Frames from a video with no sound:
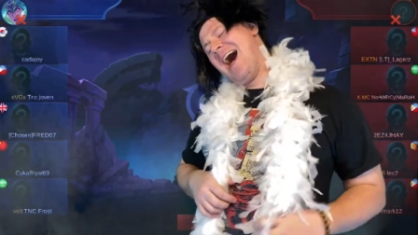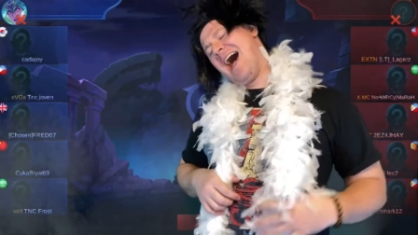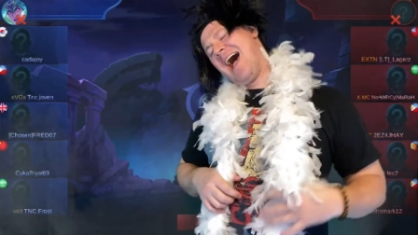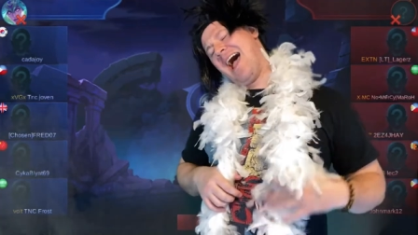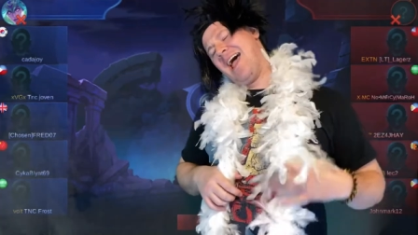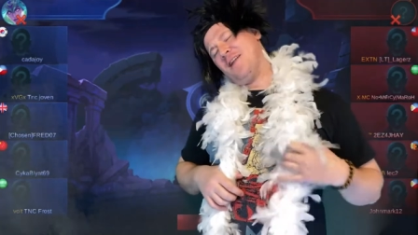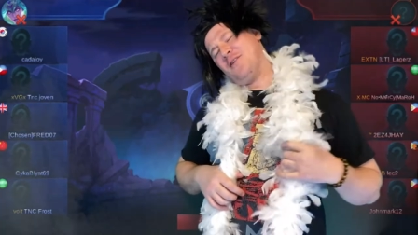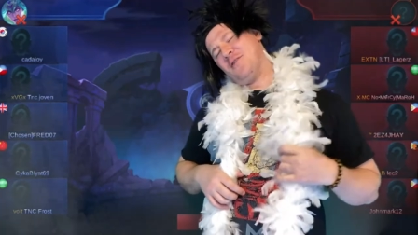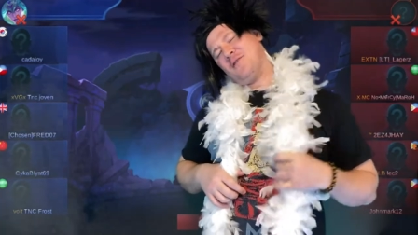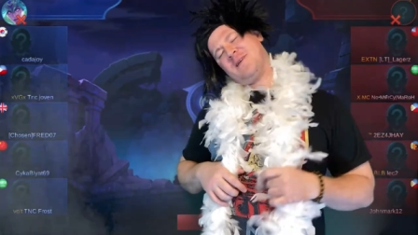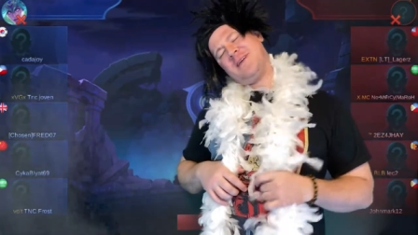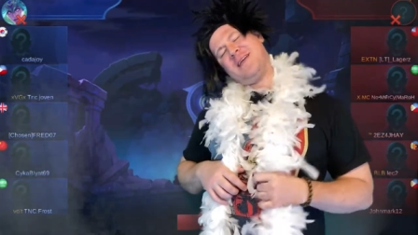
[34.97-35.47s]
I
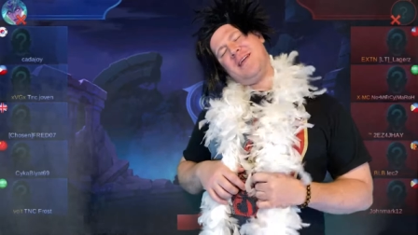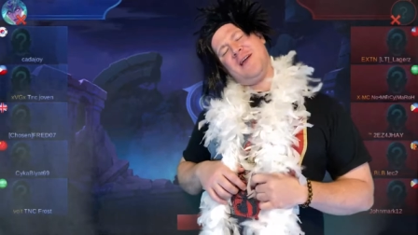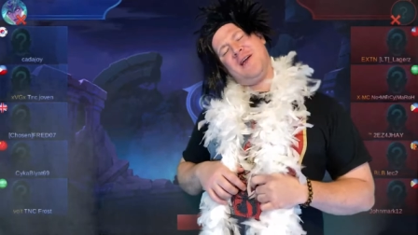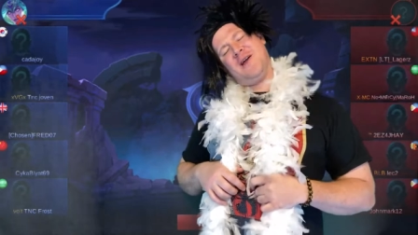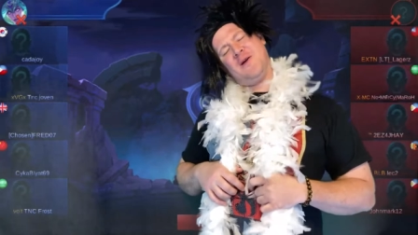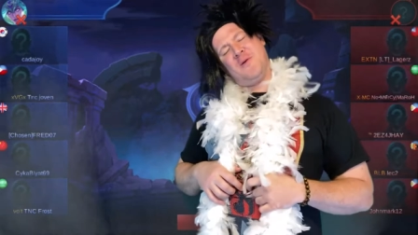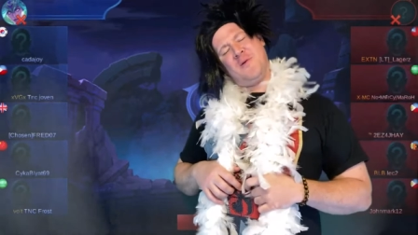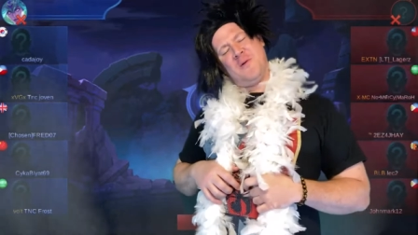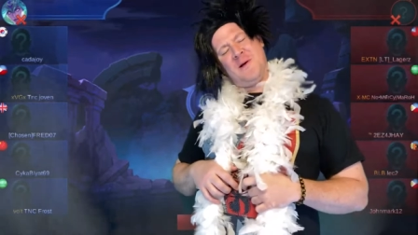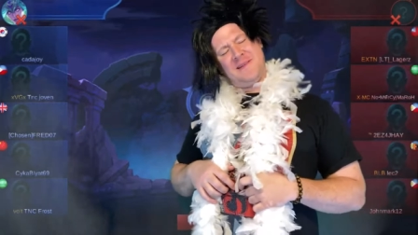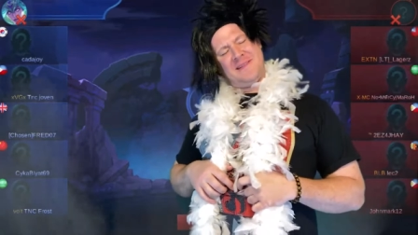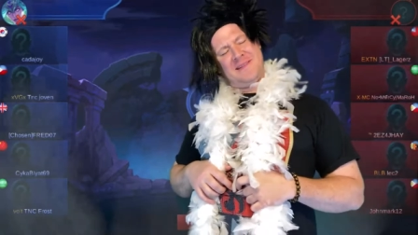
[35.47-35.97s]
don't
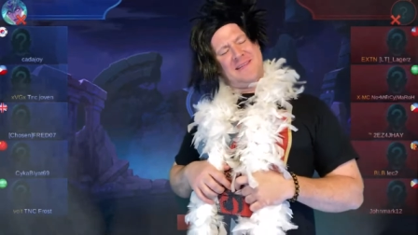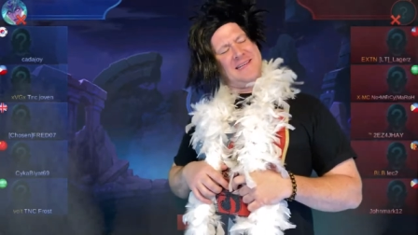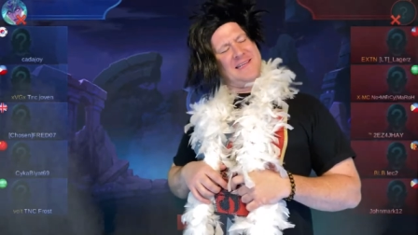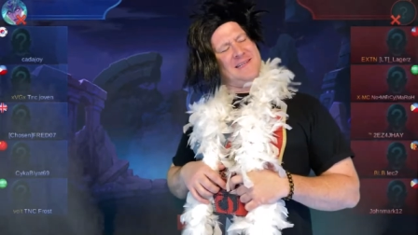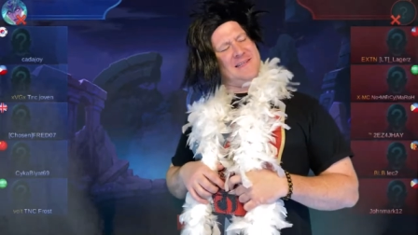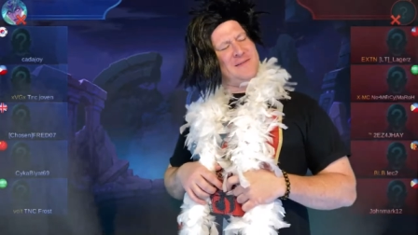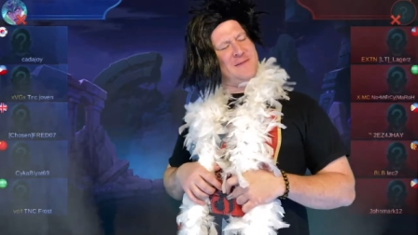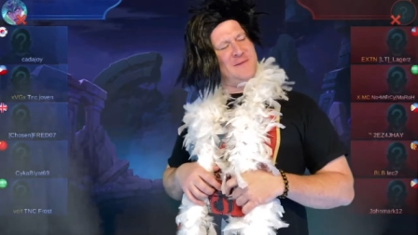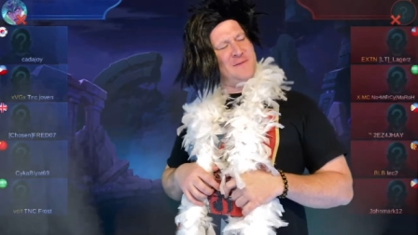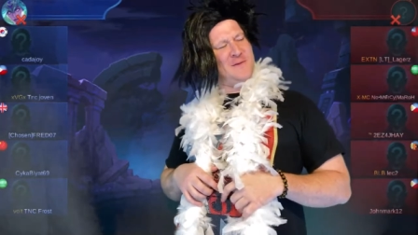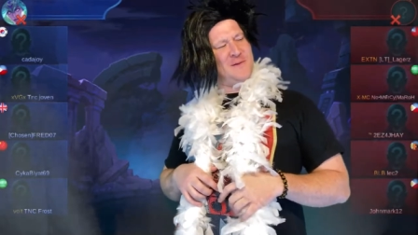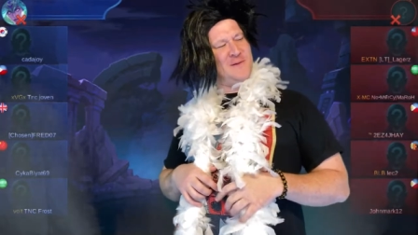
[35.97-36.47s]
care what
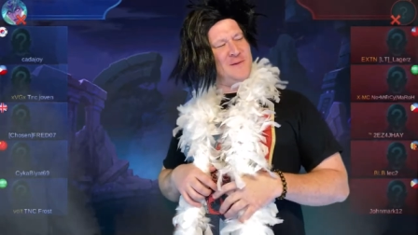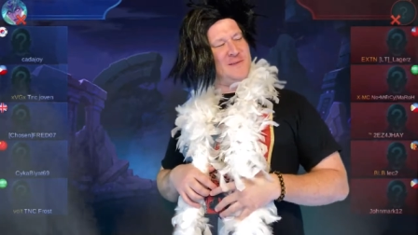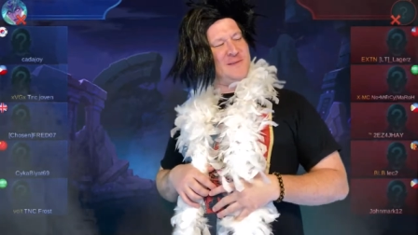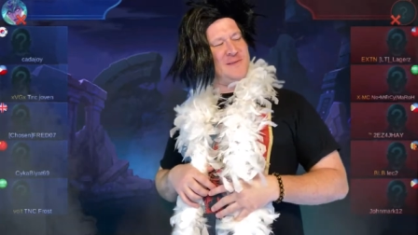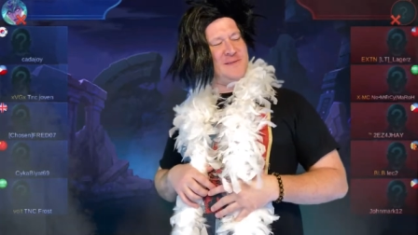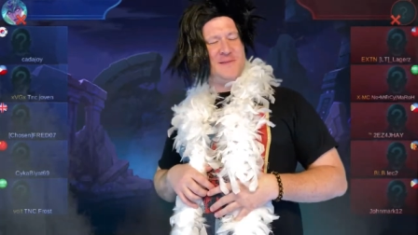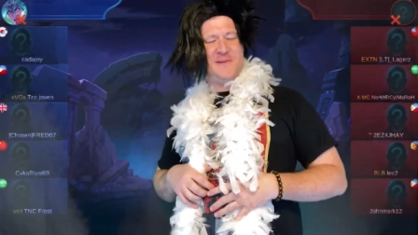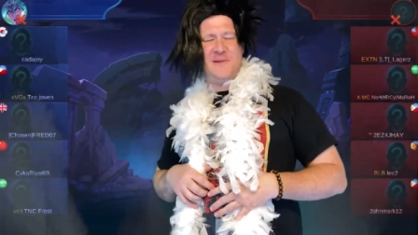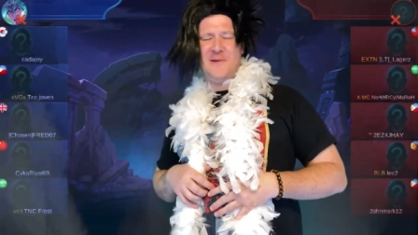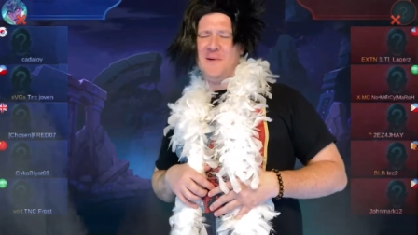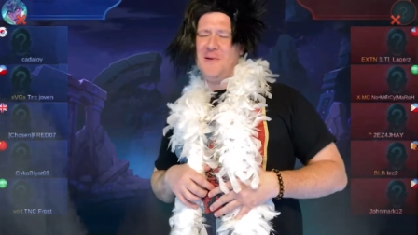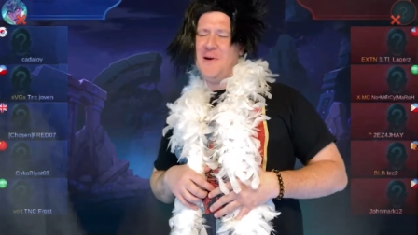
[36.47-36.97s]
these fools
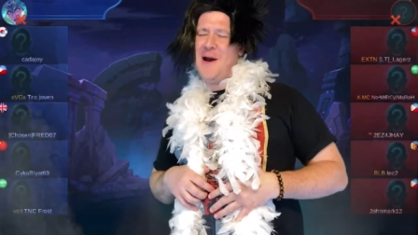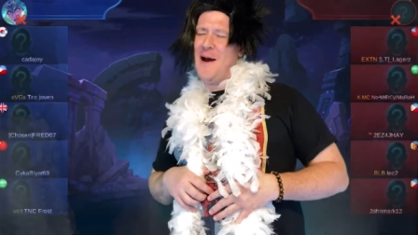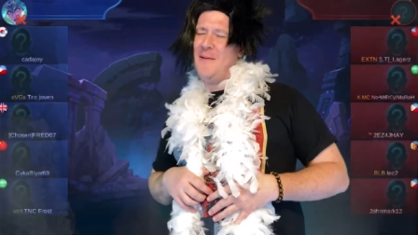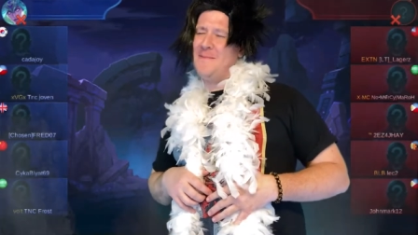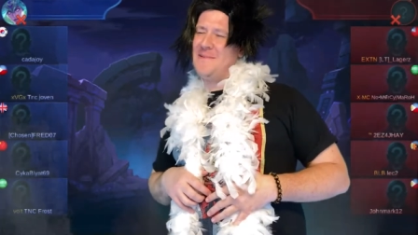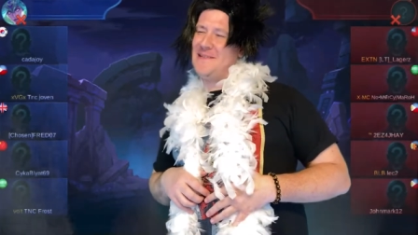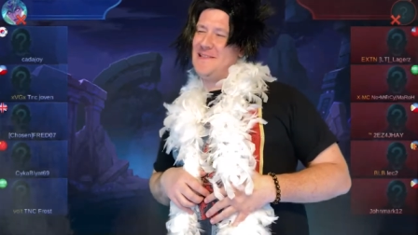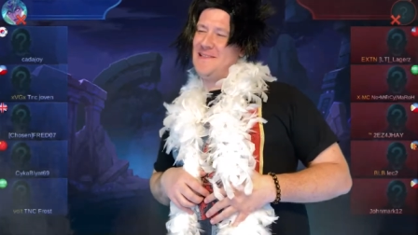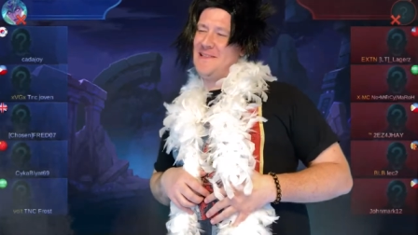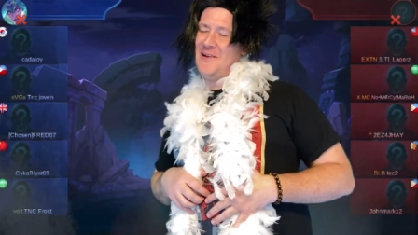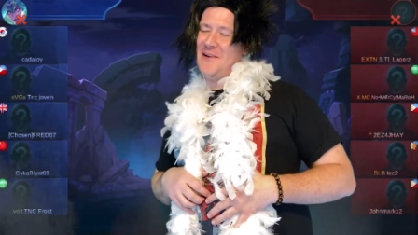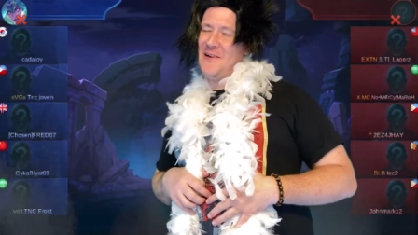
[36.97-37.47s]
do, I'm
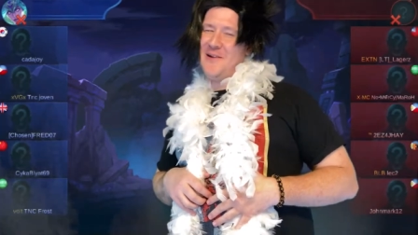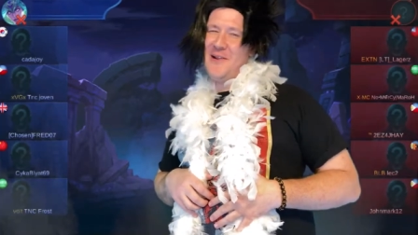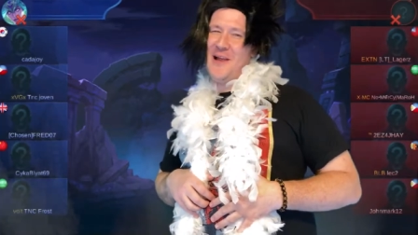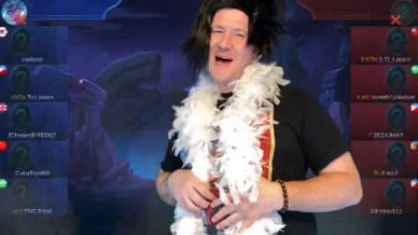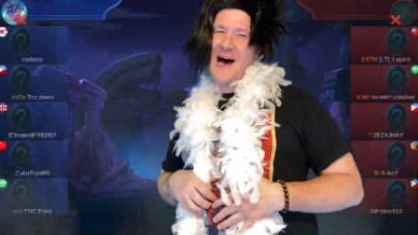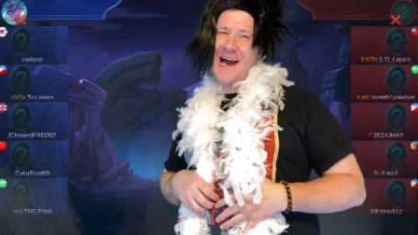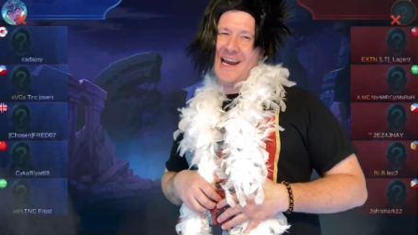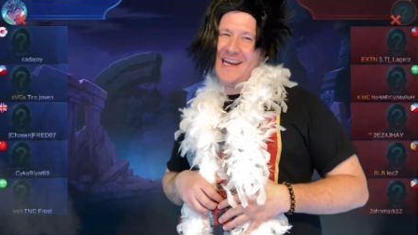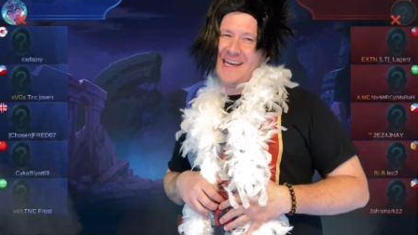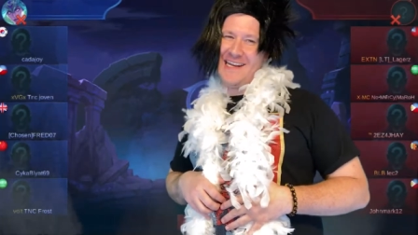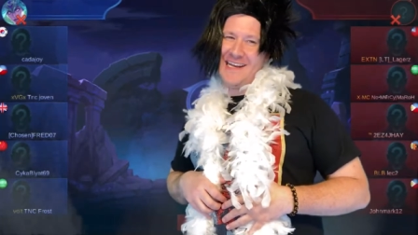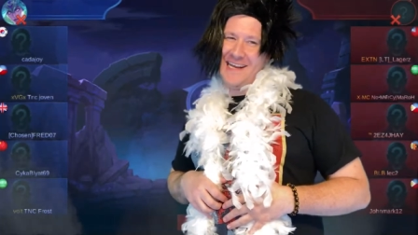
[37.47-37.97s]
still
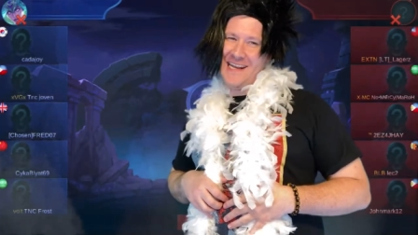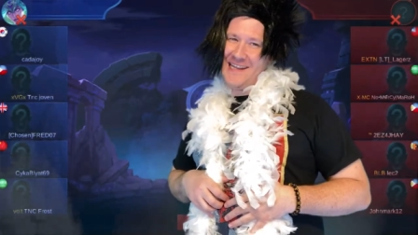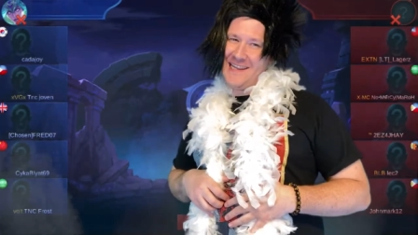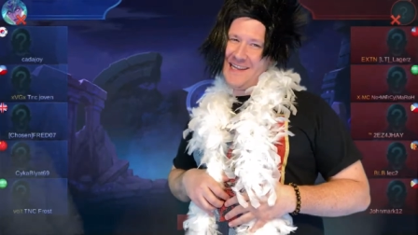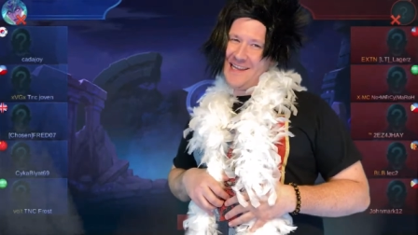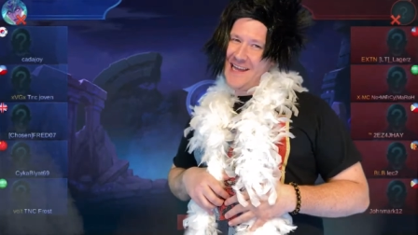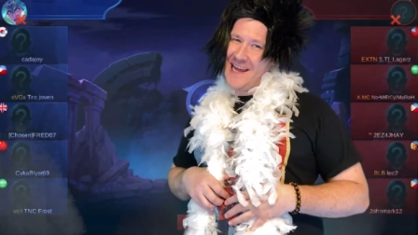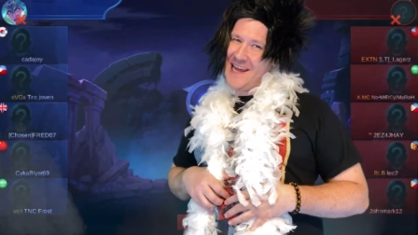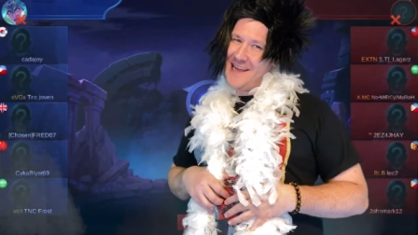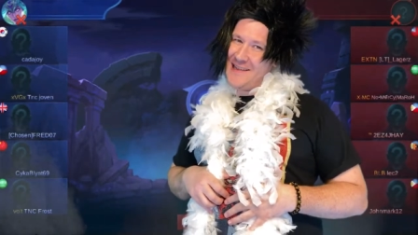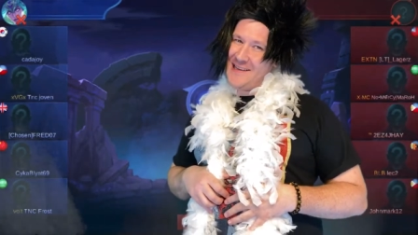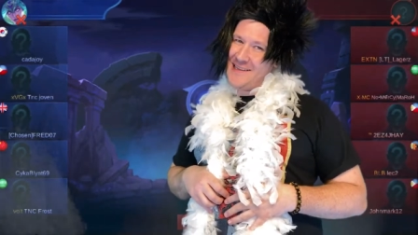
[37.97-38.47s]
locking in
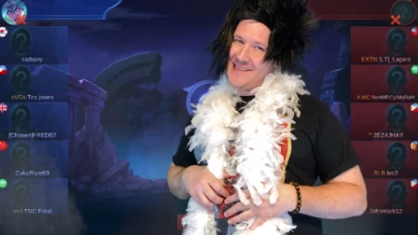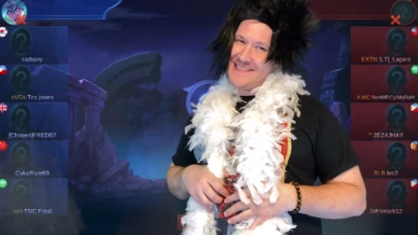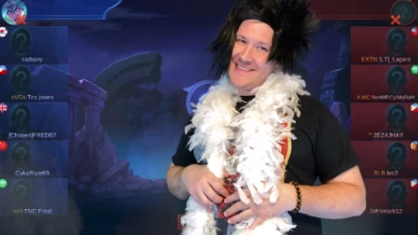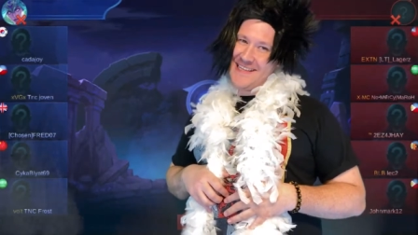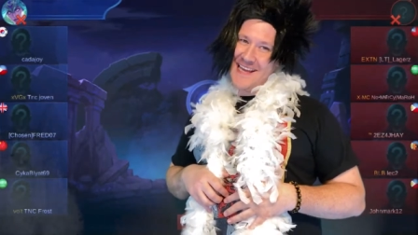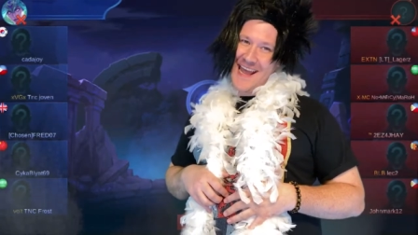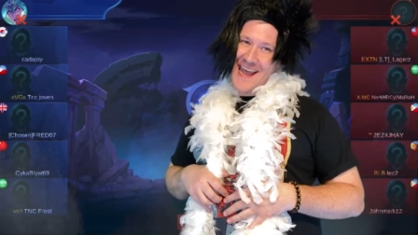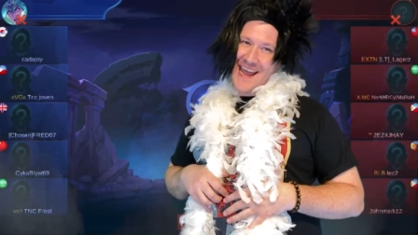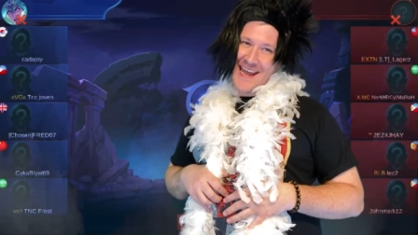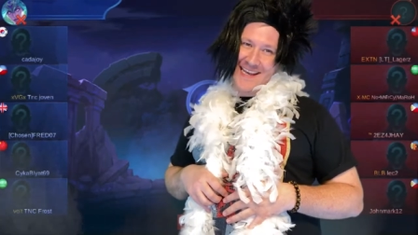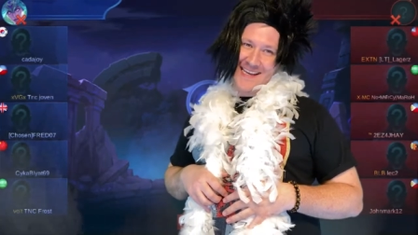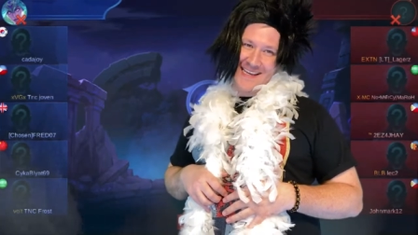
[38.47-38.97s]
Layla
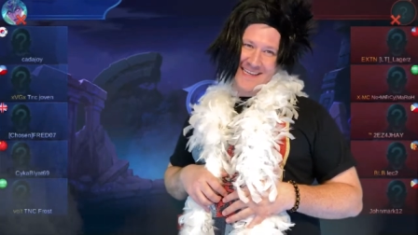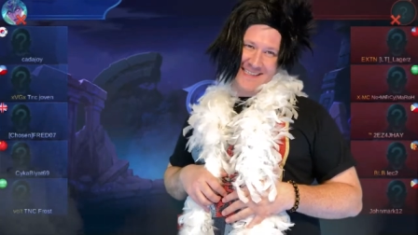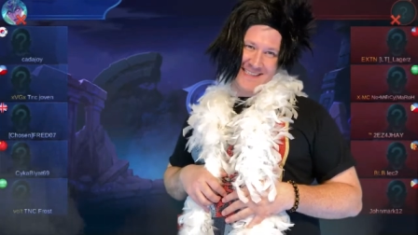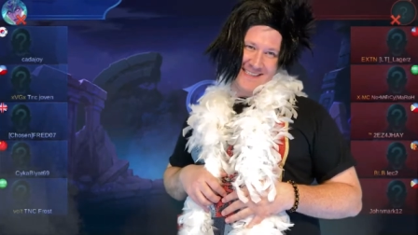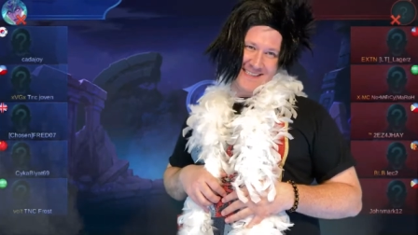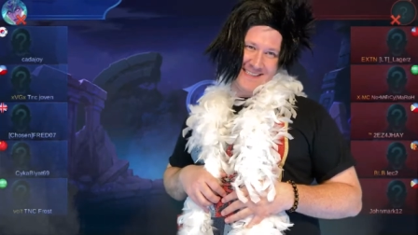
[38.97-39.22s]
Tank.